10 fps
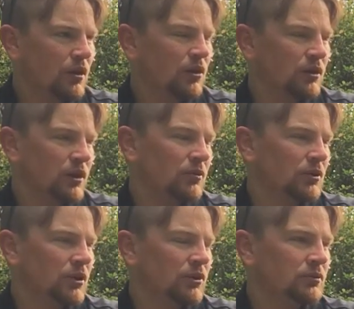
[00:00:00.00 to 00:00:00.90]
Oh yeah.
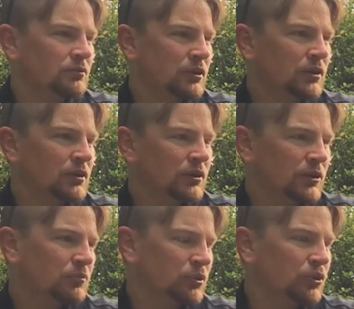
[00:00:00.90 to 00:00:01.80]
Well, they're
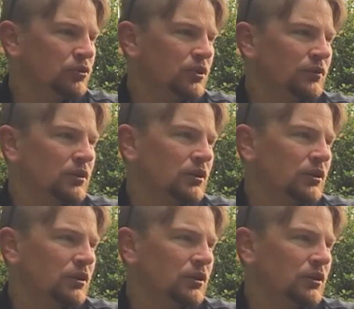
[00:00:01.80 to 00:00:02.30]
brewed differently,